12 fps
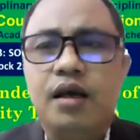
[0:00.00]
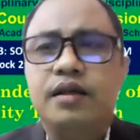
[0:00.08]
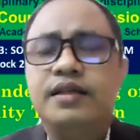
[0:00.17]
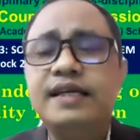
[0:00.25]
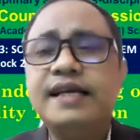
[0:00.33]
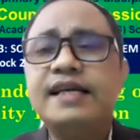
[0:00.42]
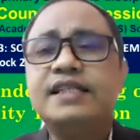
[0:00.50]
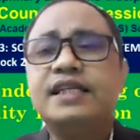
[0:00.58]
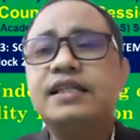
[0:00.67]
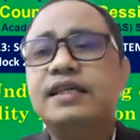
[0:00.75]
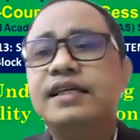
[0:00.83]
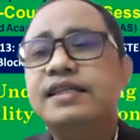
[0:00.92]
The
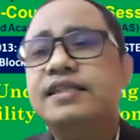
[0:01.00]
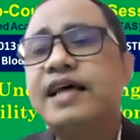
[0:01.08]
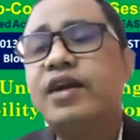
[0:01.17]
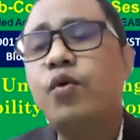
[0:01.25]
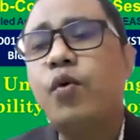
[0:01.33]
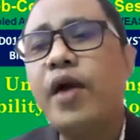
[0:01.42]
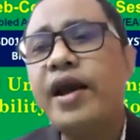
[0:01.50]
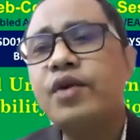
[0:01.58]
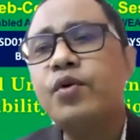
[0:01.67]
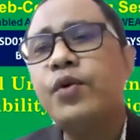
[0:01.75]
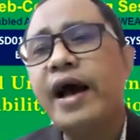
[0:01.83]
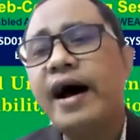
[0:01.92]
reason is that
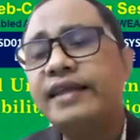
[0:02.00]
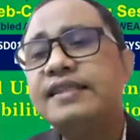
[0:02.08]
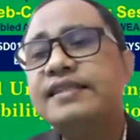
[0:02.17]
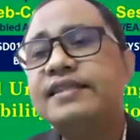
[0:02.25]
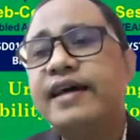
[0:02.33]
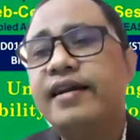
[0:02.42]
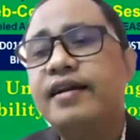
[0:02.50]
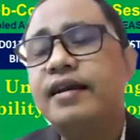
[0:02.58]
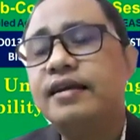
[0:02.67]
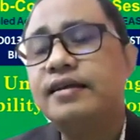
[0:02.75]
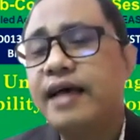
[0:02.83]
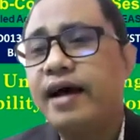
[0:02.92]
when we understand
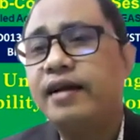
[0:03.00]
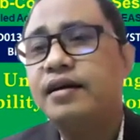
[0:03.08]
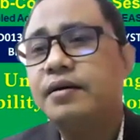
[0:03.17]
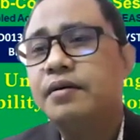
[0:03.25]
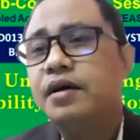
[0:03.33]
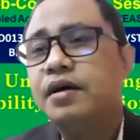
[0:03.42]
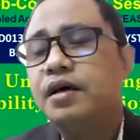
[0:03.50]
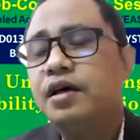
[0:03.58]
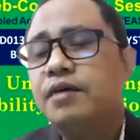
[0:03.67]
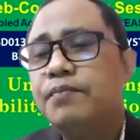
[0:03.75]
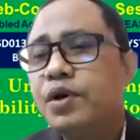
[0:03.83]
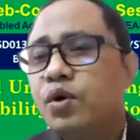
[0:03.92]
that
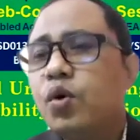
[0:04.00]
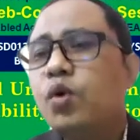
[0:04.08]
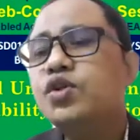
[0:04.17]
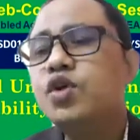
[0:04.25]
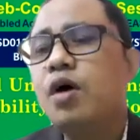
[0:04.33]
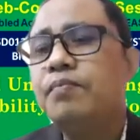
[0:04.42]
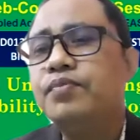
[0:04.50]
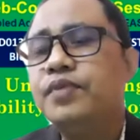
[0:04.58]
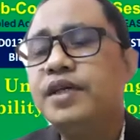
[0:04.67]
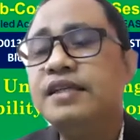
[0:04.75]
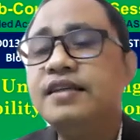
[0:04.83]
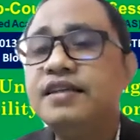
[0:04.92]
because of
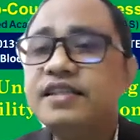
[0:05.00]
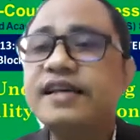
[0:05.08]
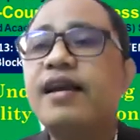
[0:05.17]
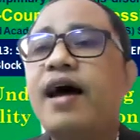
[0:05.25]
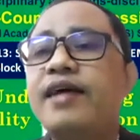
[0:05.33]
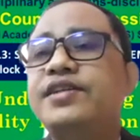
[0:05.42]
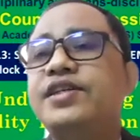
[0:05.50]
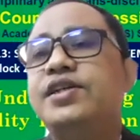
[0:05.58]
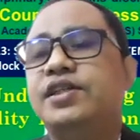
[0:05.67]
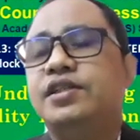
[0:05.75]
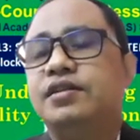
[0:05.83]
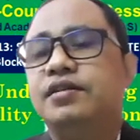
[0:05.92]

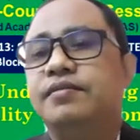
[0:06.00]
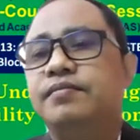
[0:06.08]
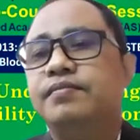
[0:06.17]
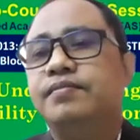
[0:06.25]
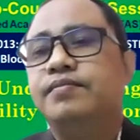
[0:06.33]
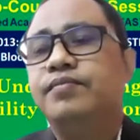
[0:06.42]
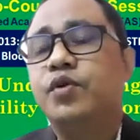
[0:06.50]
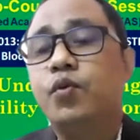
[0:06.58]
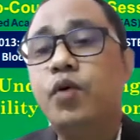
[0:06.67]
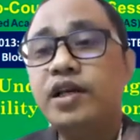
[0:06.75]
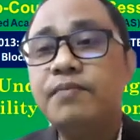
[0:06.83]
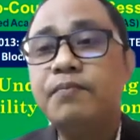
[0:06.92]
industrialization,
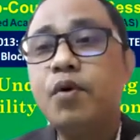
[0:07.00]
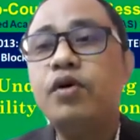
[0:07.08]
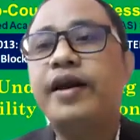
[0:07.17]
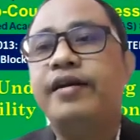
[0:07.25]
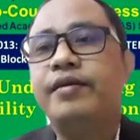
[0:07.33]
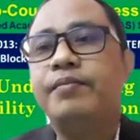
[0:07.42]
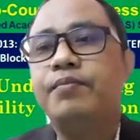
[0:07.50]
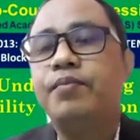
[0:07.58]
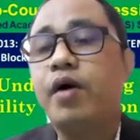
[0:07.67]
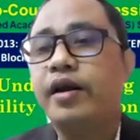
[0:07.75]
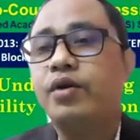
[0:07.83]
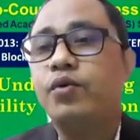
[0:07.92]
one important
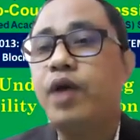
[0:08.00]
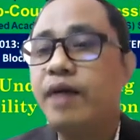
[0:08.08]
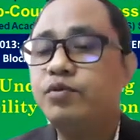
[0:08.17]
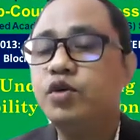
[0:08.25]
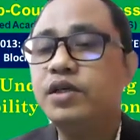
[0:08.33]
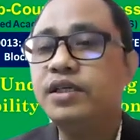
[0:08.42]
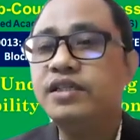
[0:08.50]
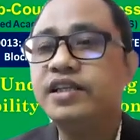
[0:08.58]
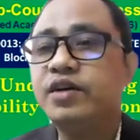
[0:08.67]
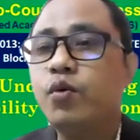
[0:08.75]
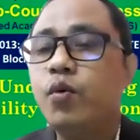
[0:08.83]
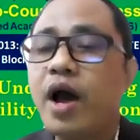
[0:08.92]
point we have to
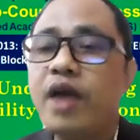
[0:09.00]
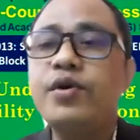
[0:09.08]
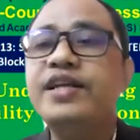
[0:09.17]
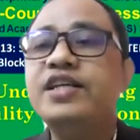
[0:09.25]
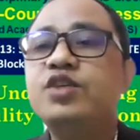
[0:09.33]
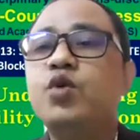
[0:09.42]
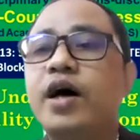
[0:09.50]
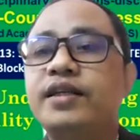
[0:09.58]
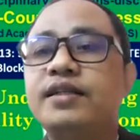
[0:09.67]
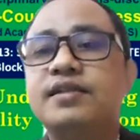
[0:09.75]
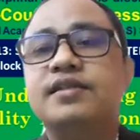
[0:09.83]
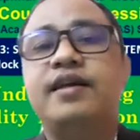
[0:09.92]
understand why we need to
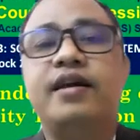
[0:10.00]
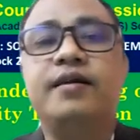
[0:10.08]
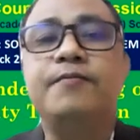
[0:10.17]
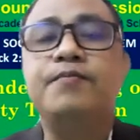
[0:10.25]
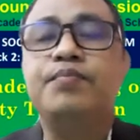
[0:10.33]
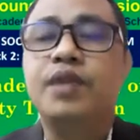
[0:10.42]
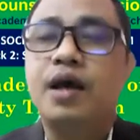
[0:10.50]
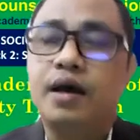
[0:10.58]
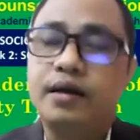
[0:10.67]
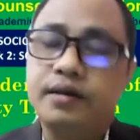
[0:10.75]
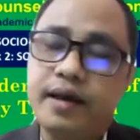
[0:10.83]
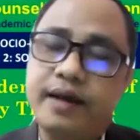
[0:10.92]
understand
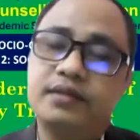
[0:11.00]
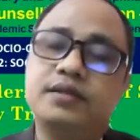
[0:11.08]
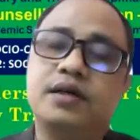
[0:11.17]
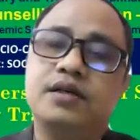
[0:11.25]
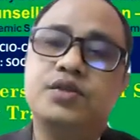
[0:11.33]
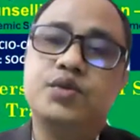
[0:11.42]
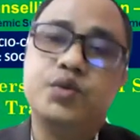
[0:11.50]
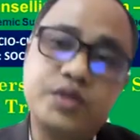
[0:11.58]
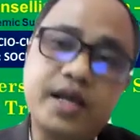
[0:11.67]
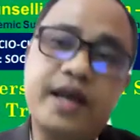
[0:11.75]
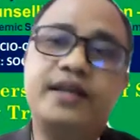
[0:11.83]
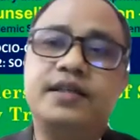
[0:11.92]
that
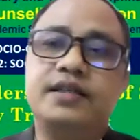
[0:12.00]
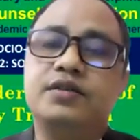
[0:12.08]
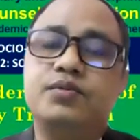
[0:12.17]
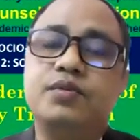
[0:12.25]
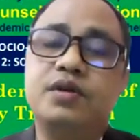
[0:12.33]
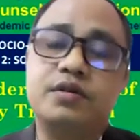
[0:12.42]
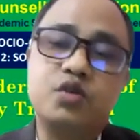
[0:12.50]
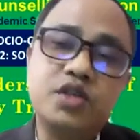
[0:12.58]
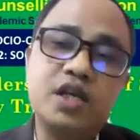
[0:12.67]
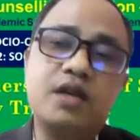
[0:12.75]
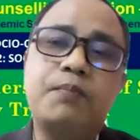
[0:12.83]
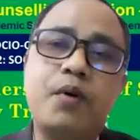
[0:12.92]
society, the
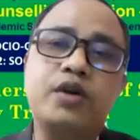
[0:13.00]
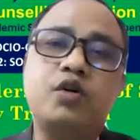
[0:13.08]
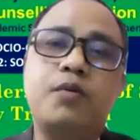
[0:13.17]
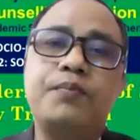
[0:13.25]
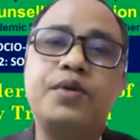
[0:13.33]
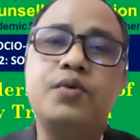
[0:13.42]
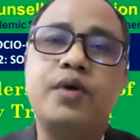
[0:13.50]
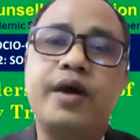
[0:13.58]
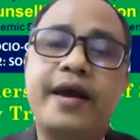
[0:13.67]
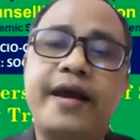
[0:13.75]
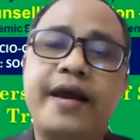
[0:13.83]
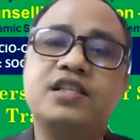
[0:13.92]
social point of view,
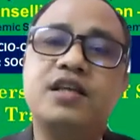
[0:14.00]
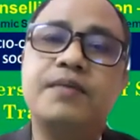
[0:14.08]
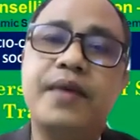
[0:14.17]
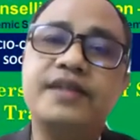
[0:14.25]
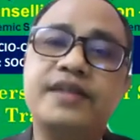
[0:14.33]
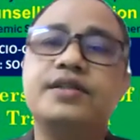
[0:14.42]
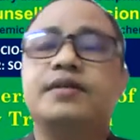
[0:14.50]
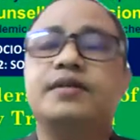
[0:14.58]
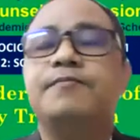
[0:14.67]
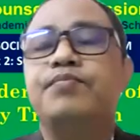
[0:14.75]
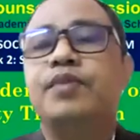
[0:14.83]
is a major